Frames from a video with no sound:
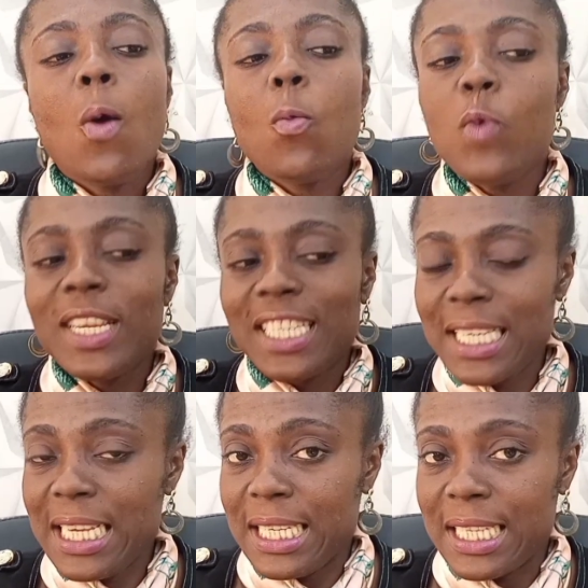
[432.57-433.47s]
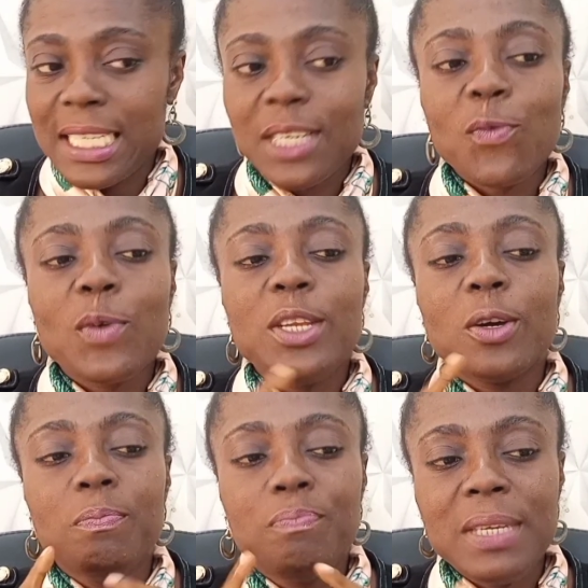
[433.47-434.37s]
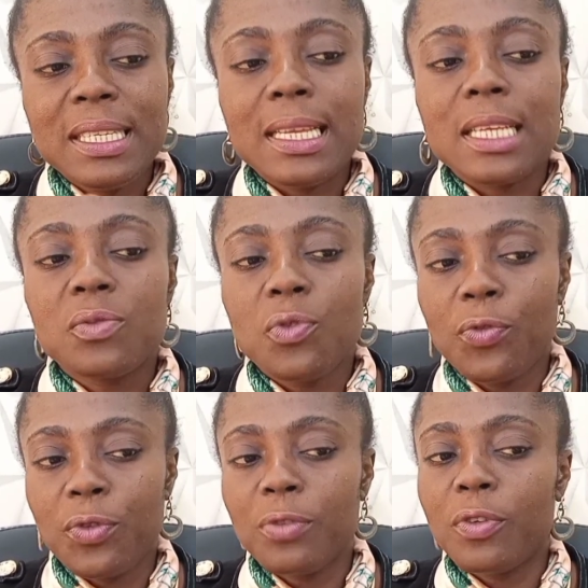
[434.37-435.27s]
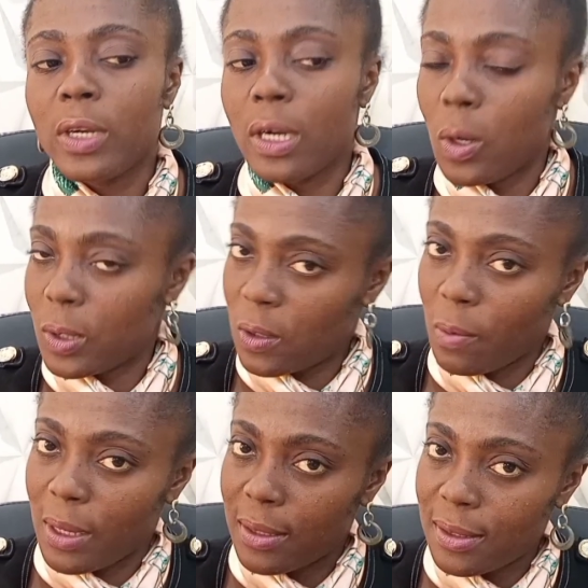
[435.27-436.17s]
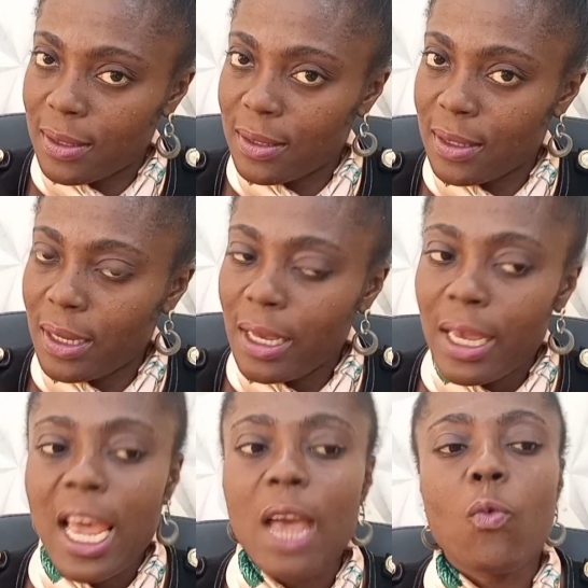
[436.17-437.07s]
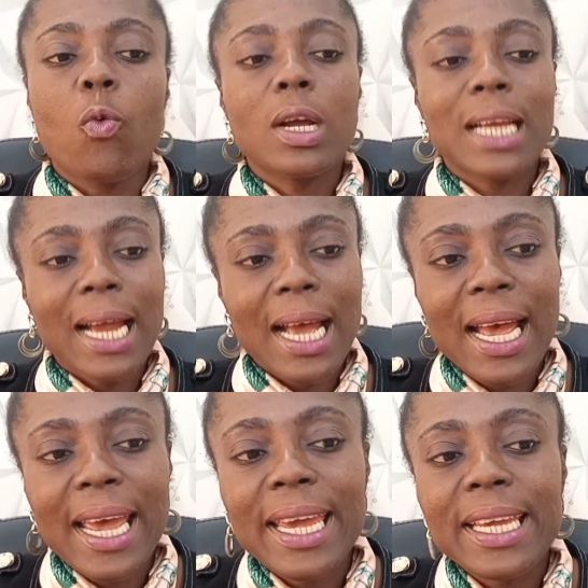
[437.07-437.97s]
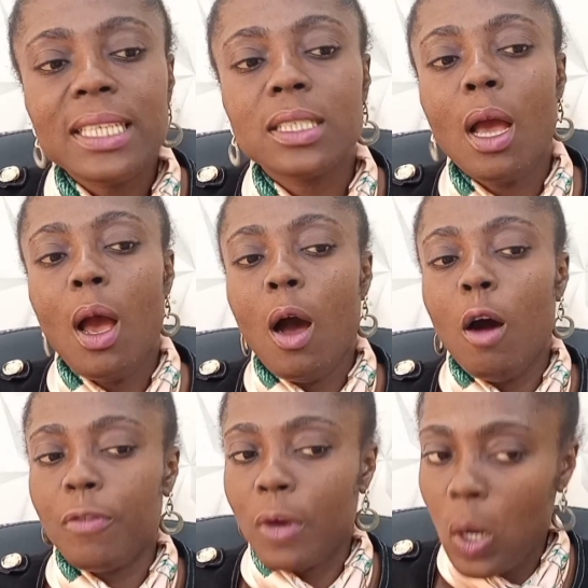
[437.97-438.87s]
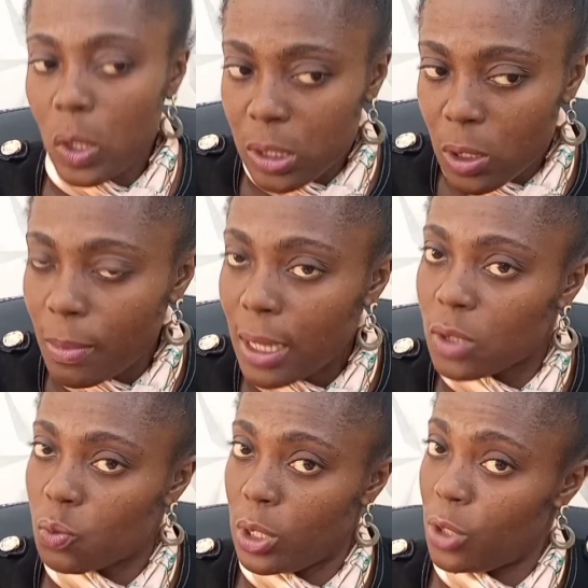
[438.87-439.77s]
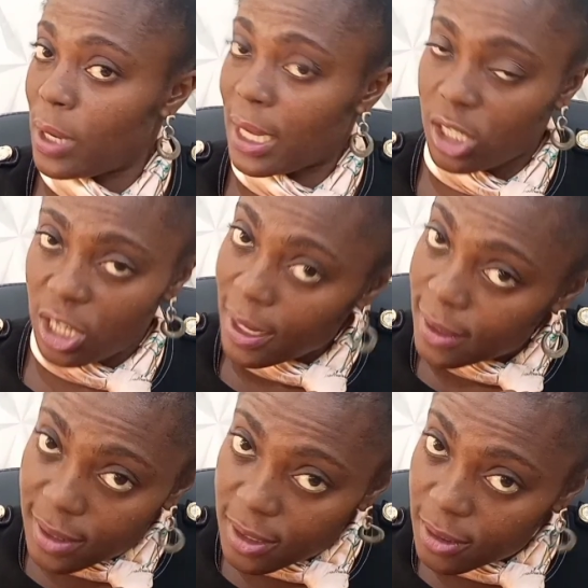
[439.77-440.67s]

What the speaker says: Which need will your business fulfill for the customers? And what kind of customers will you attract?